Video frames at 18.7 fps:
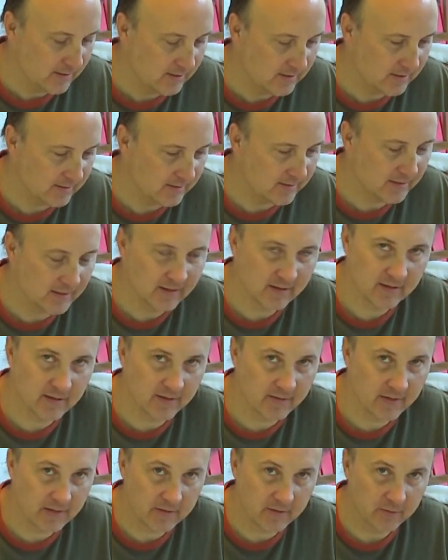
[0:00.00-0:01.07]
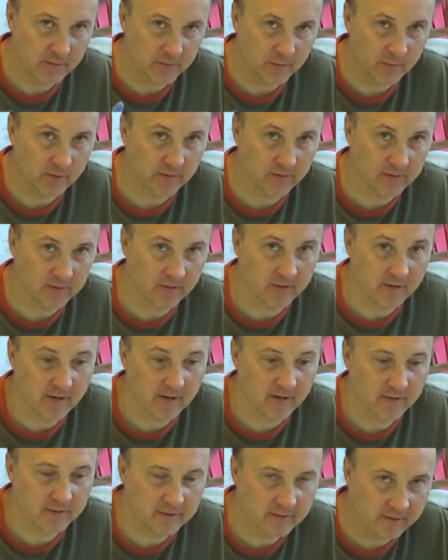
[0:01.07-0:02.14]
and you gotta get those oils on your
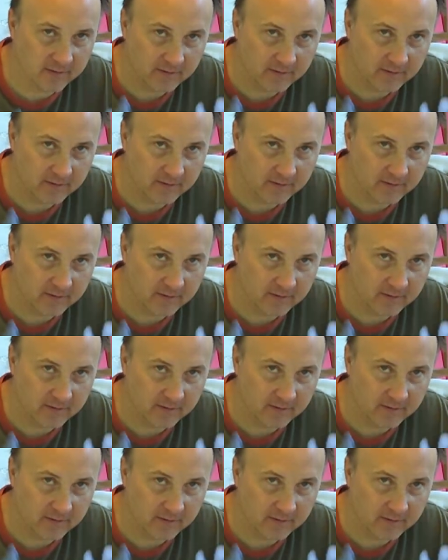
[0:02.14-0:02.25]
hands.